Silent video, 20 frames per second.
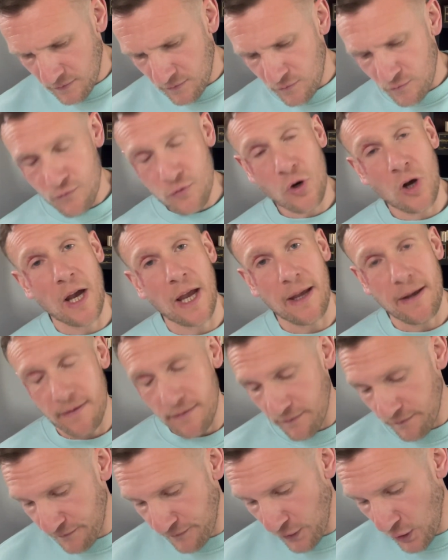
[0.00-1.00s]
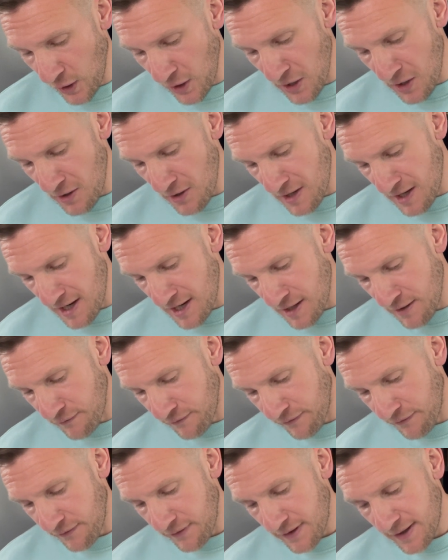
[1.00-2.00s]
Right, violet
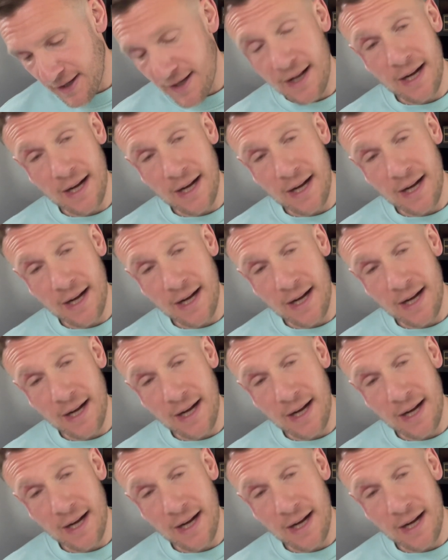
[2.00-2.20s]
leaf,